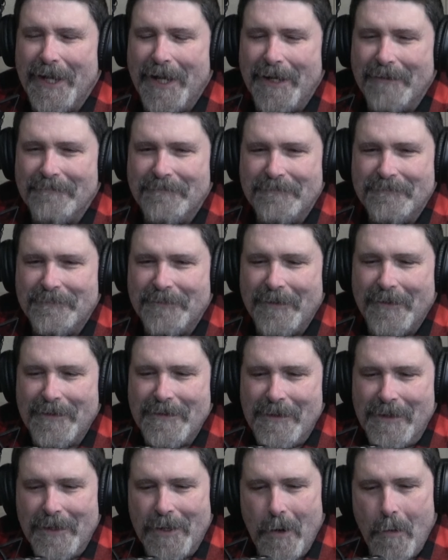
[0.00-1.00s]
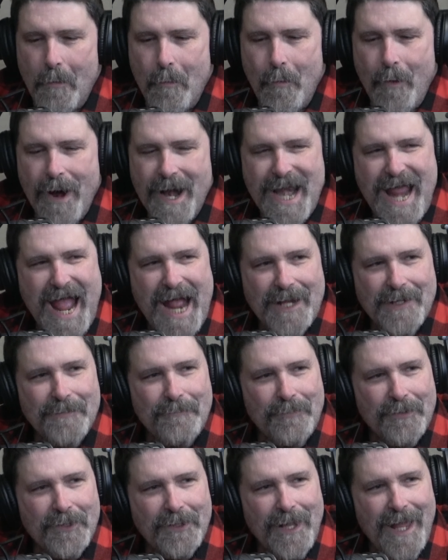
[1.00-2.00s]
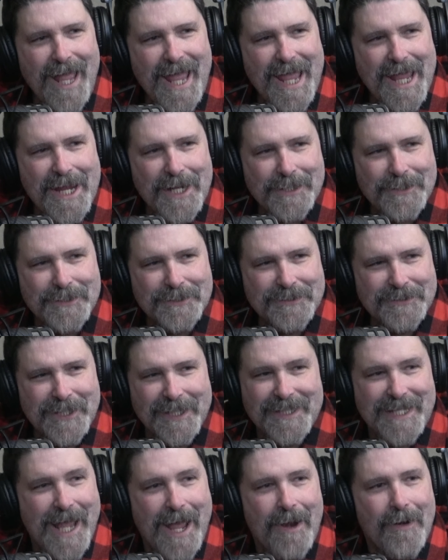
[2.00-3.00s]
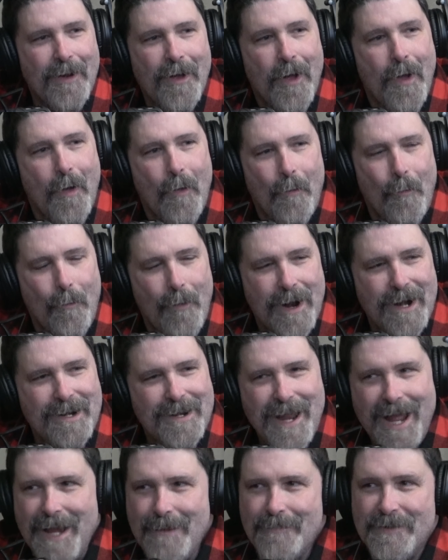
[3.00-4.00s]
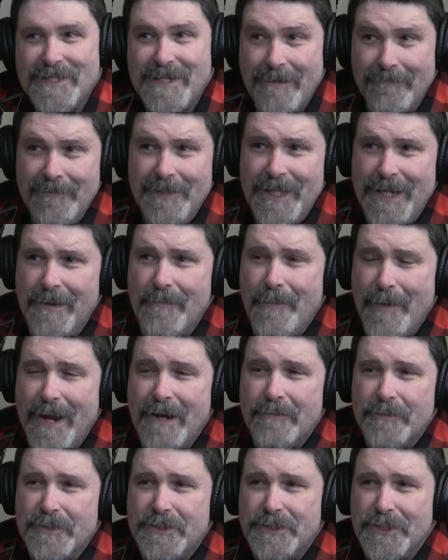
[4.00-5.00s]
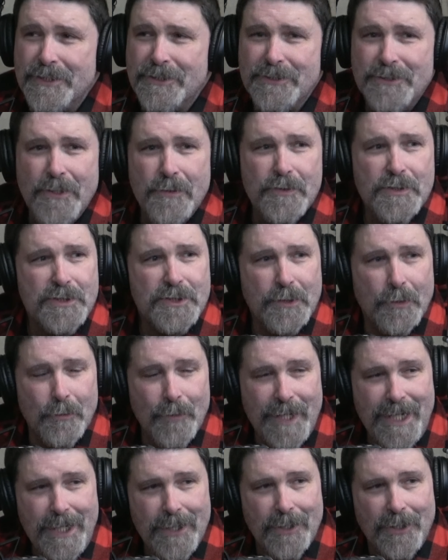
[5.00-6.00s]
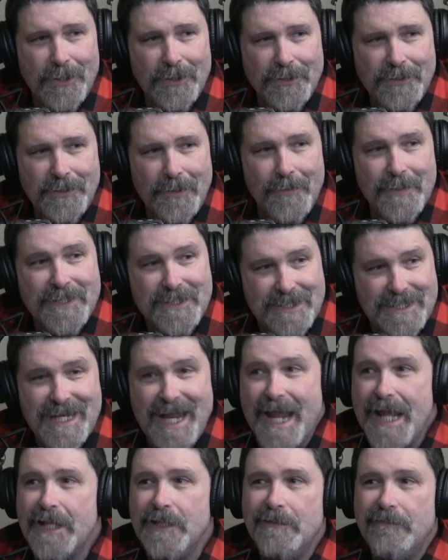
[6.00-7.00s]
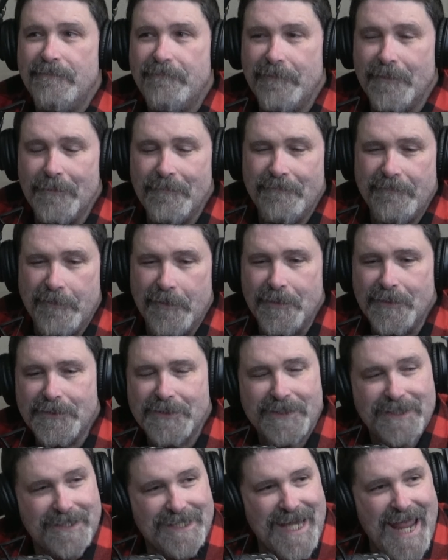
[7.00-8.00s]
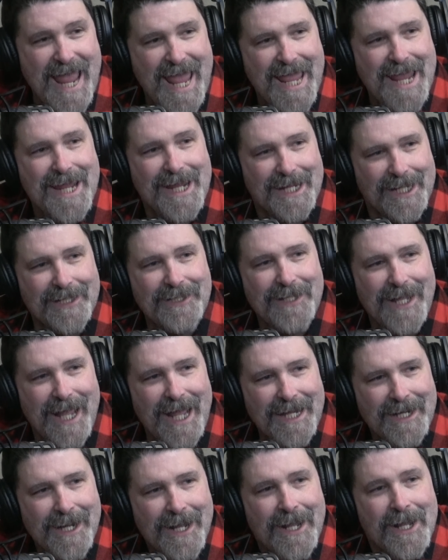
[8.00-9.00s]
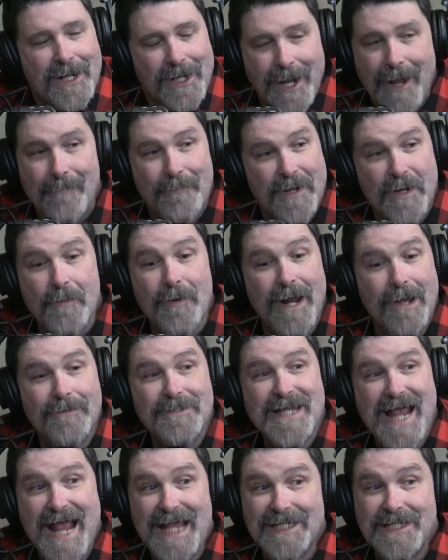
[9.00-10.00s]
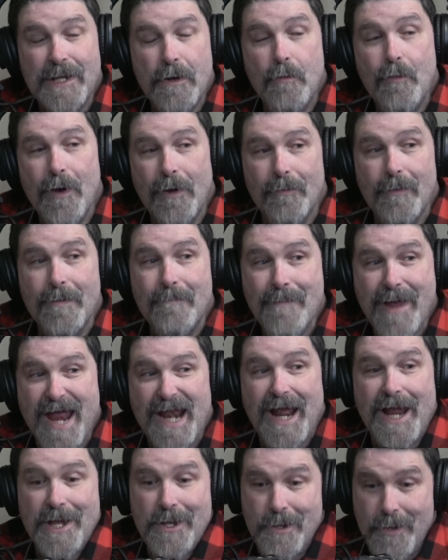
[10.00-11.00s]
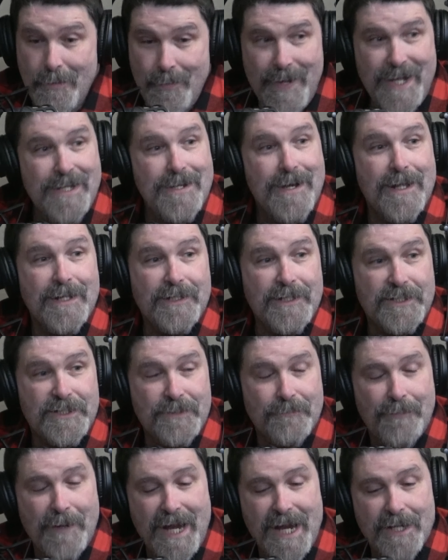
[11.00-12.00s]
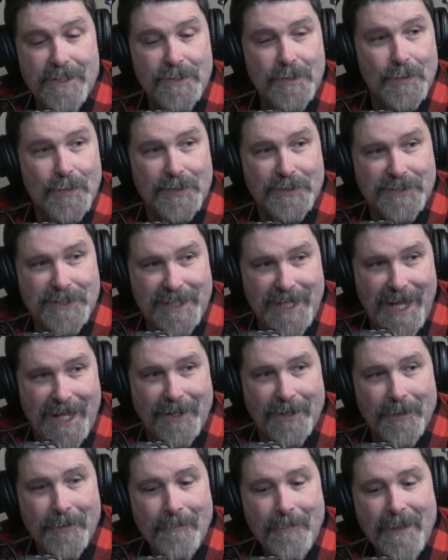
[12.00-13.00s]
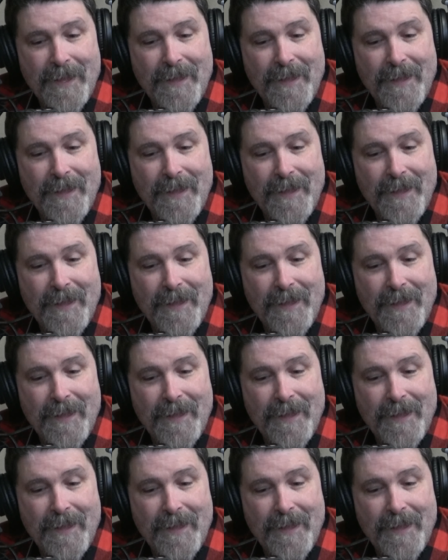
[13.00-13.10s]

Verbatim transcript: I've thought of like a one act play just on that one night because everything about it was just so surreal. So it's Dan's first day in that company. When I was asking where we met, I knew we'd done the Japan tours together,